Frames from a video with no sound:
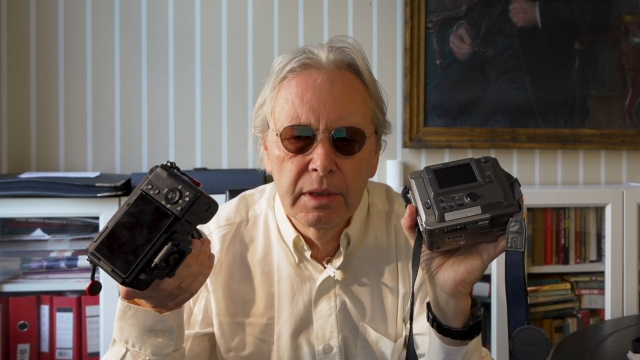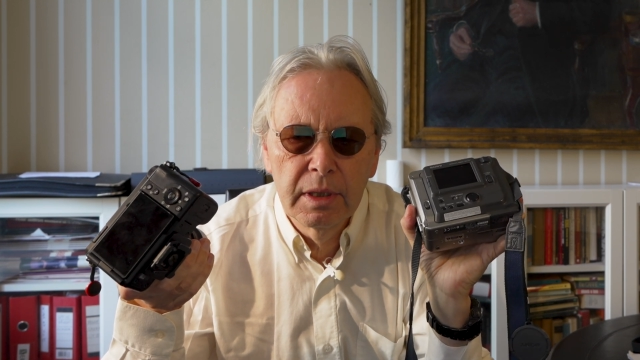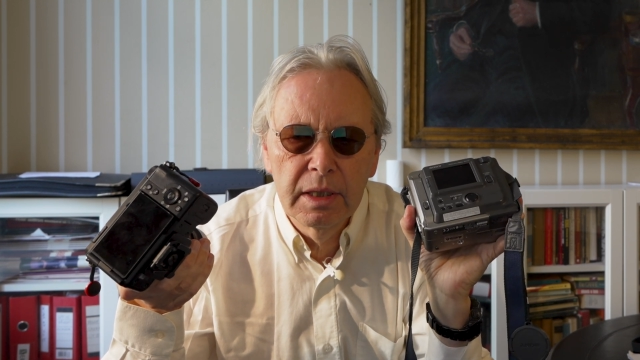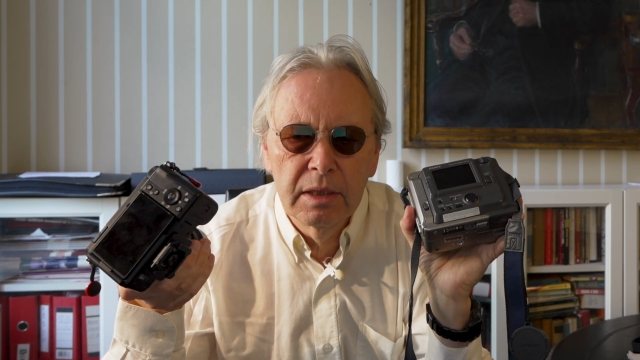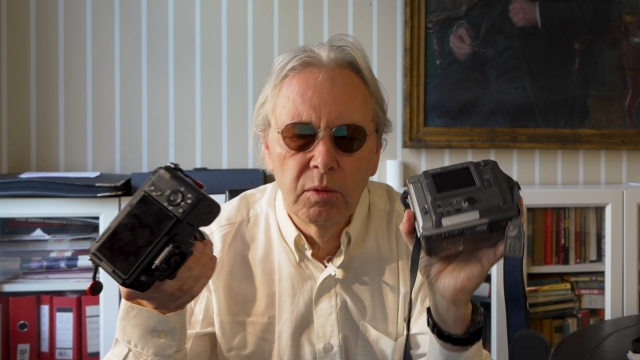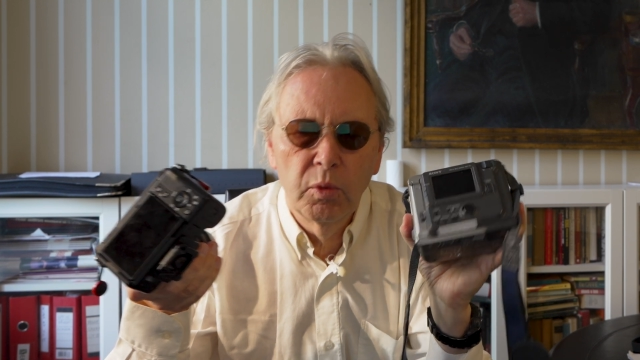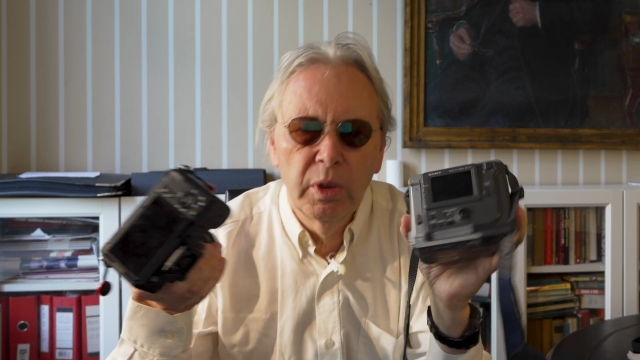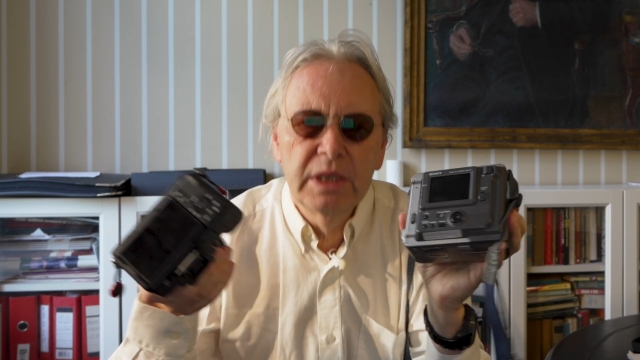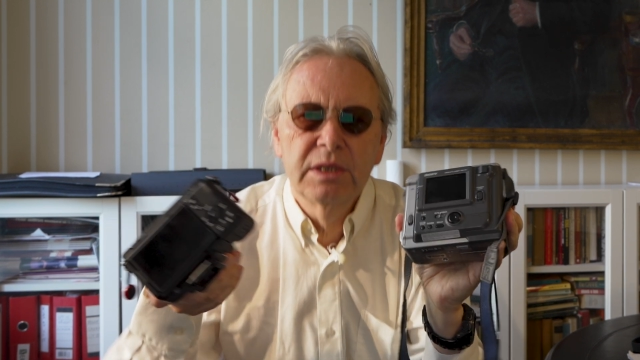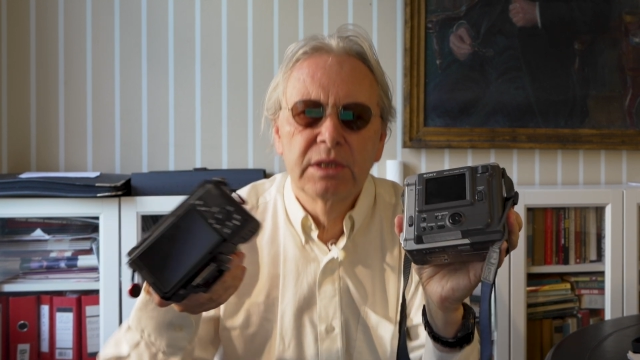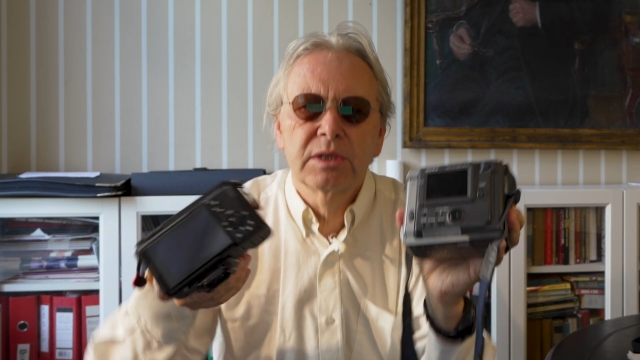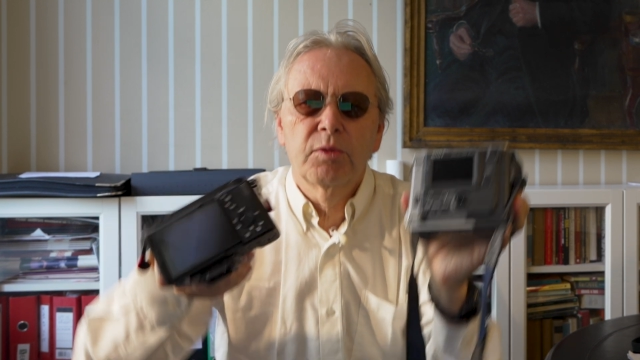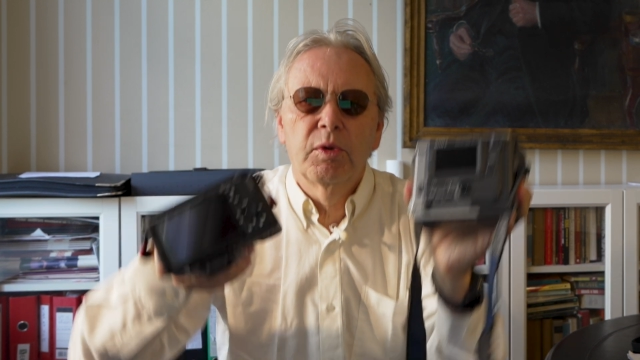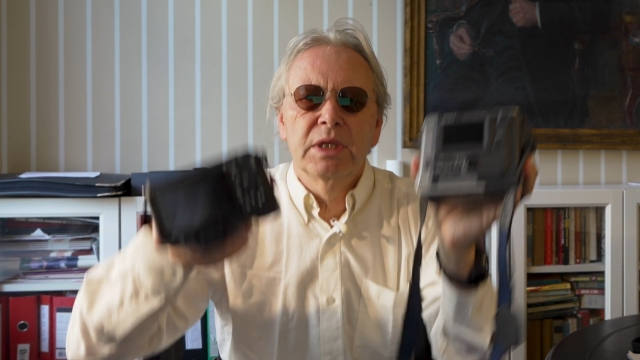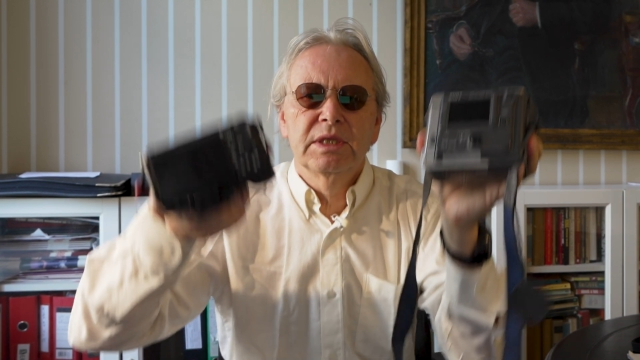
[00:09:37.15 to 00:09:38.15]
And the weight is
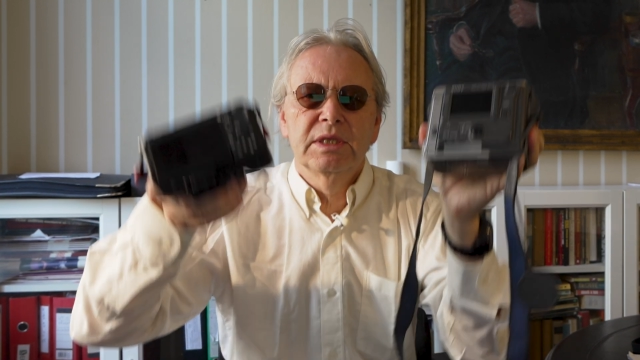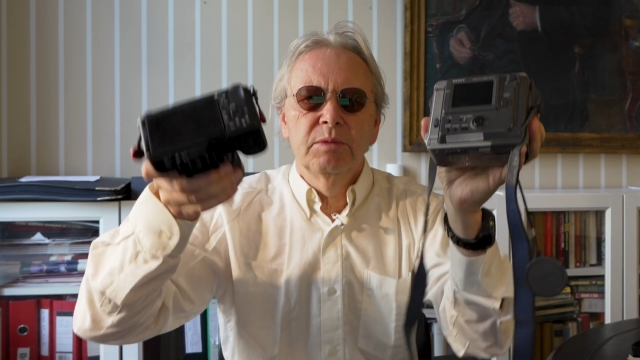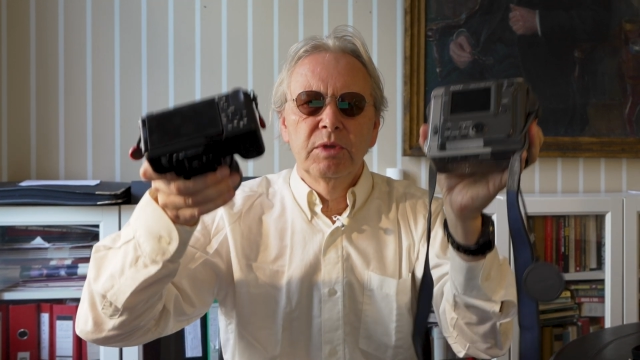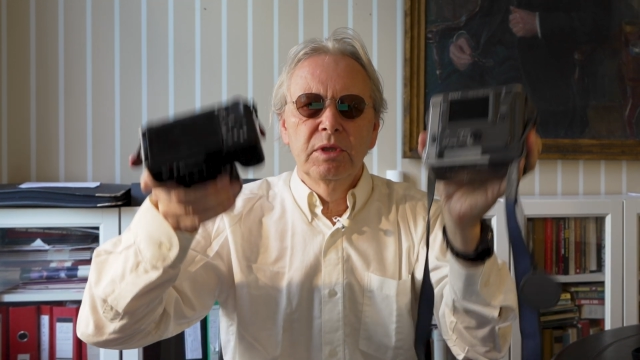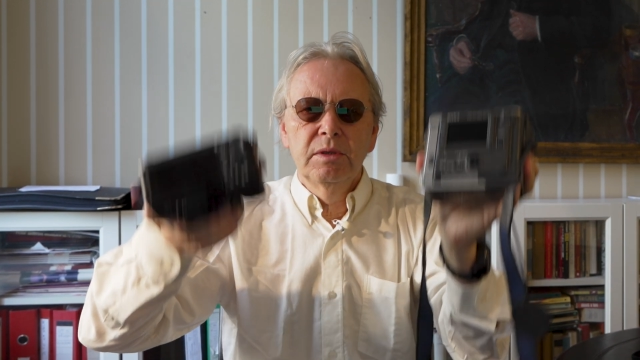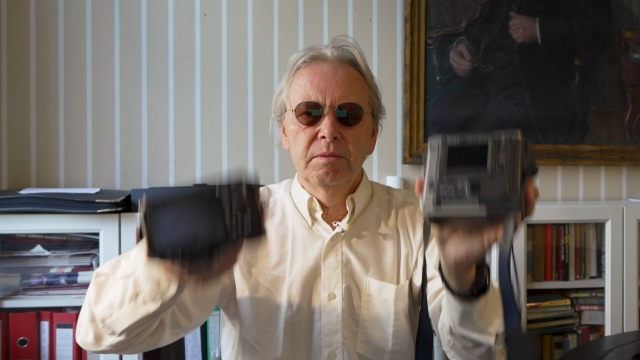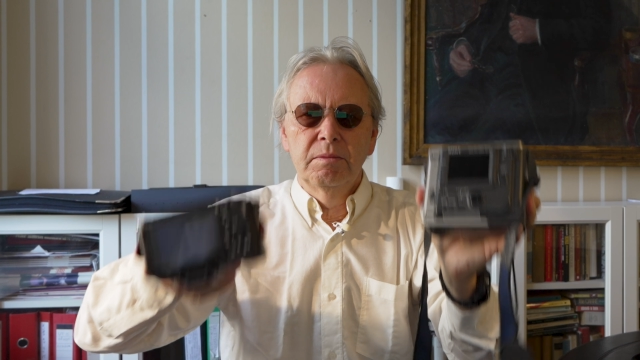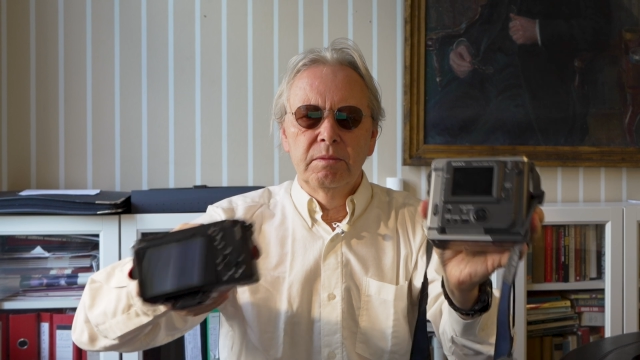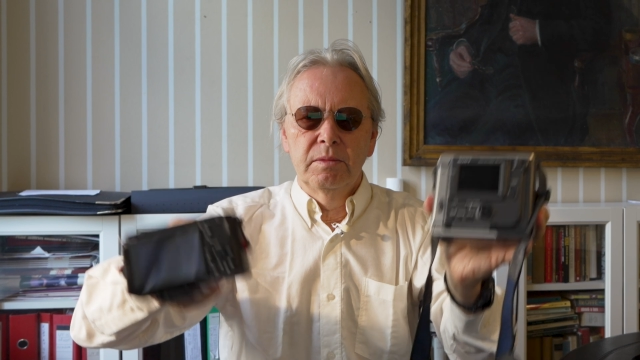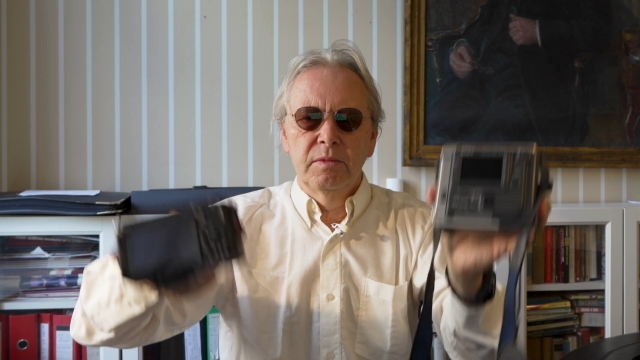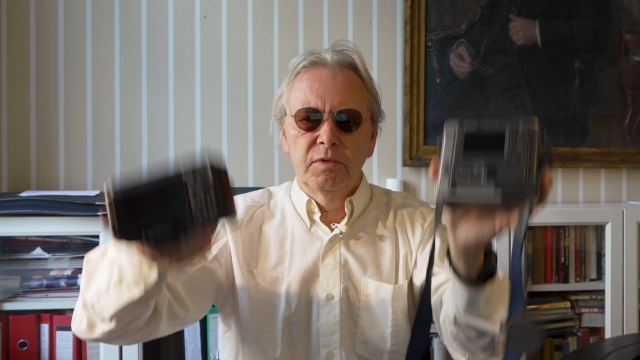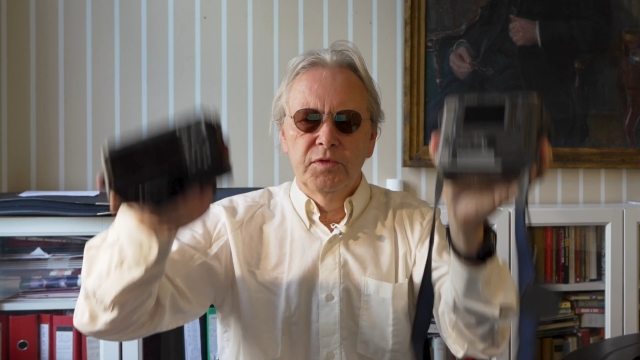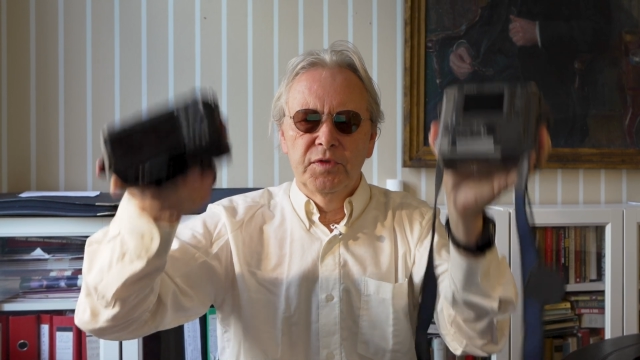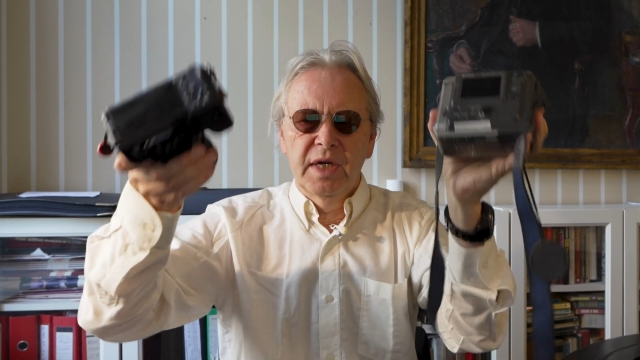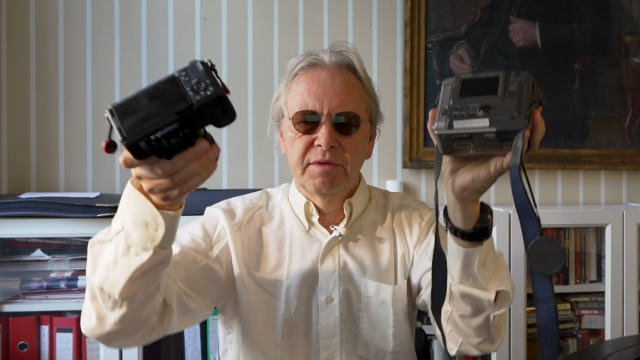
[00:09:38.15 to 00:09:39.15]
quite similar,
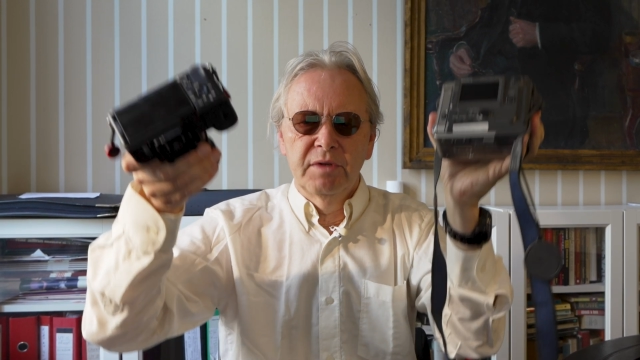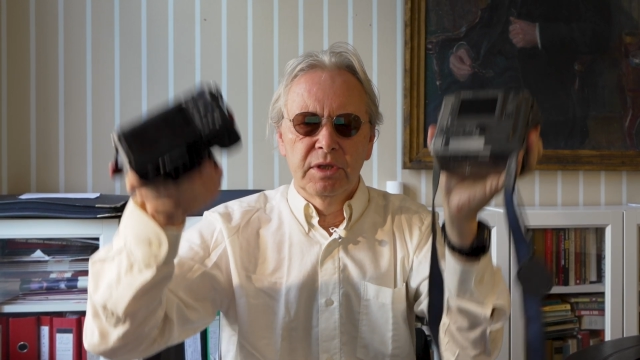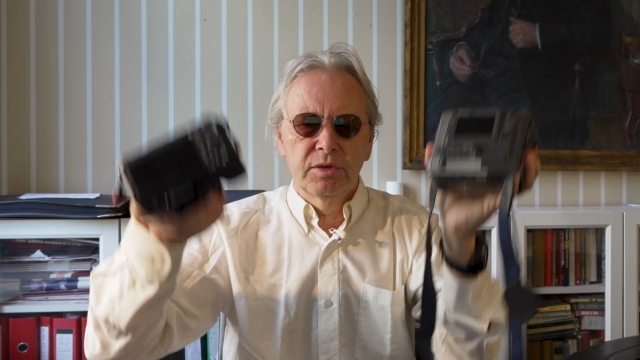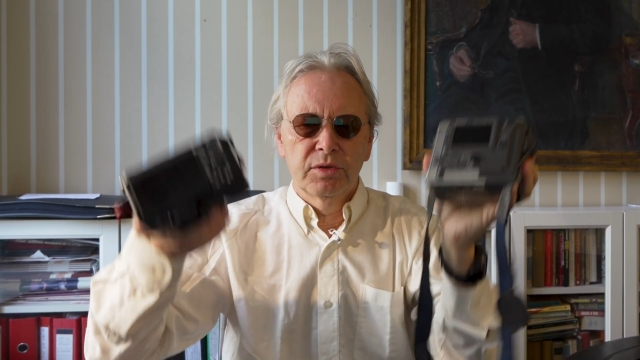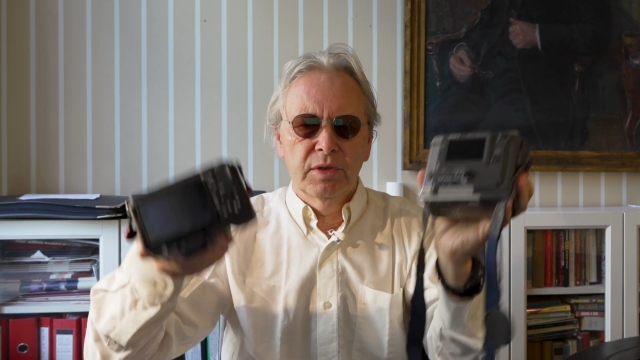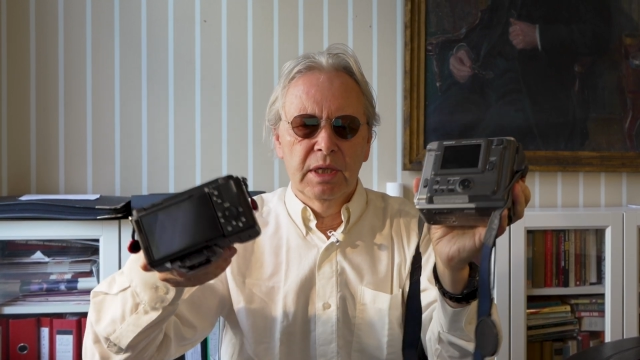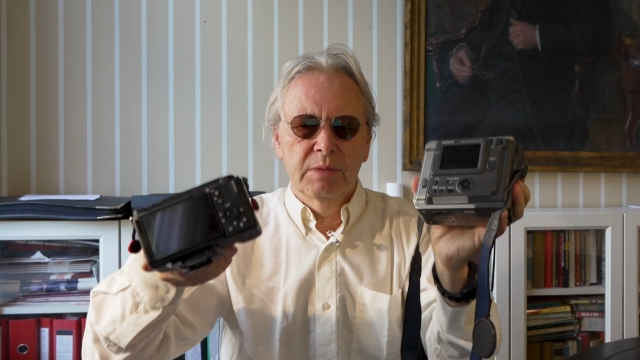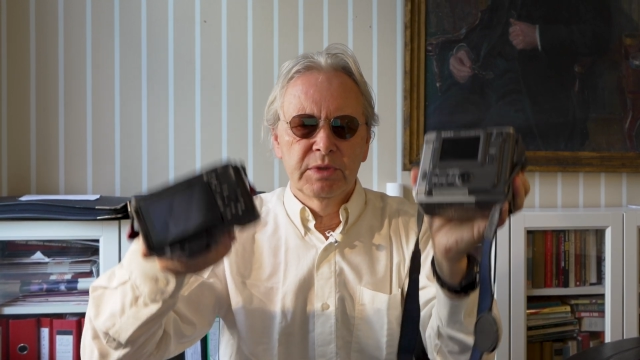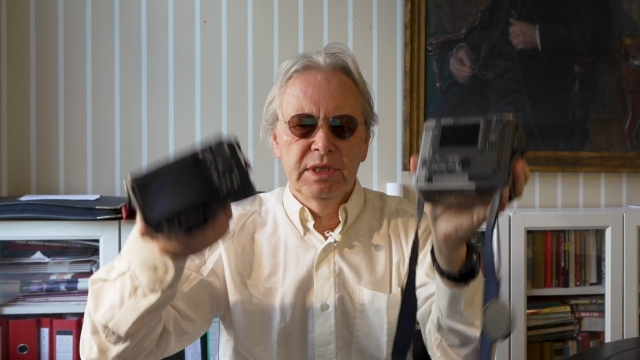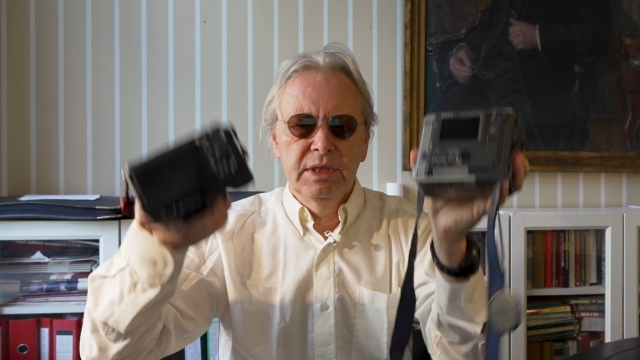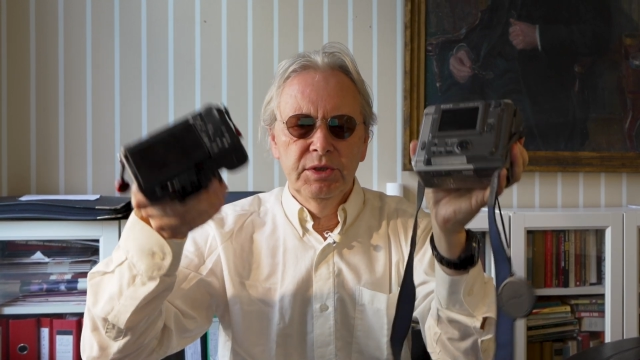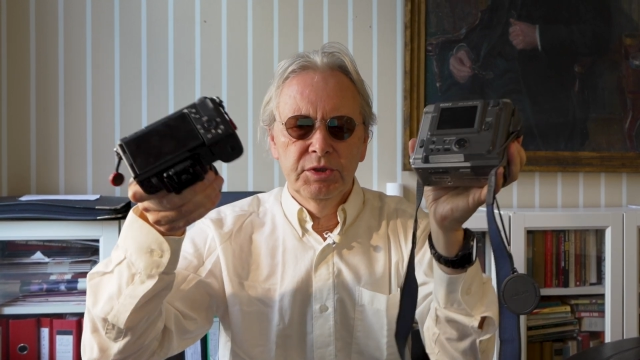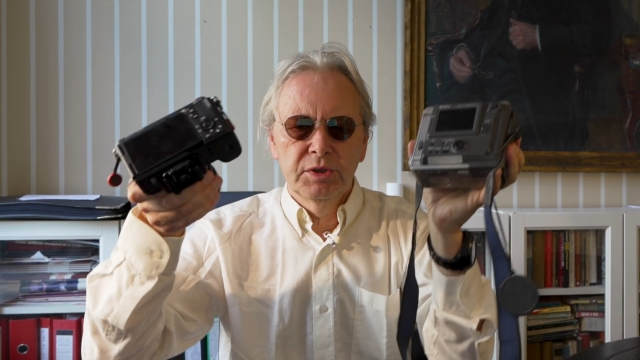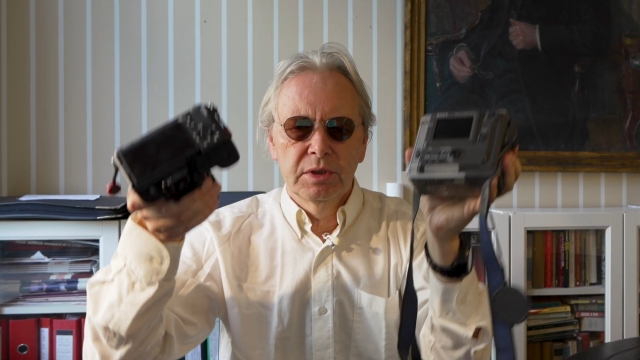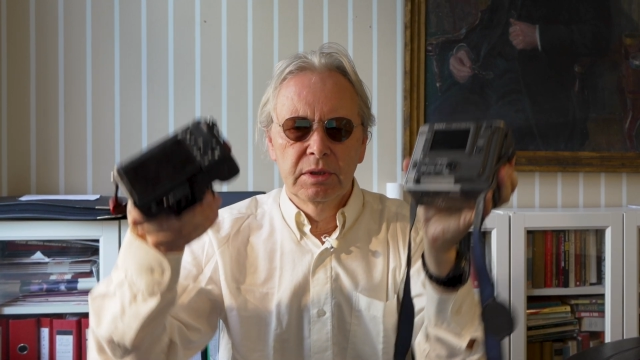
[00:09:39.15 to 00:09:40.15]
500 grams
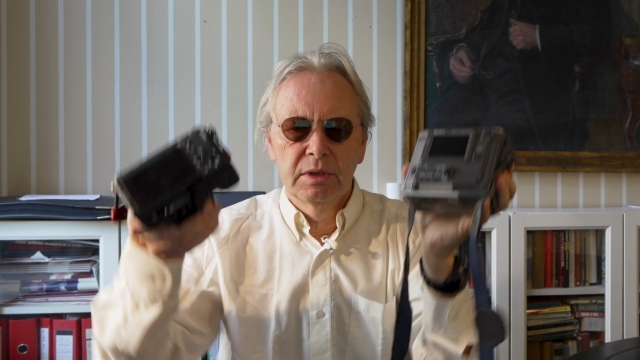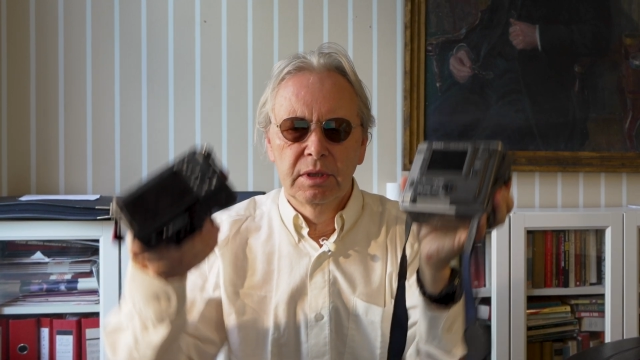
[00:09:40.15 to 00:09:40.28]
each,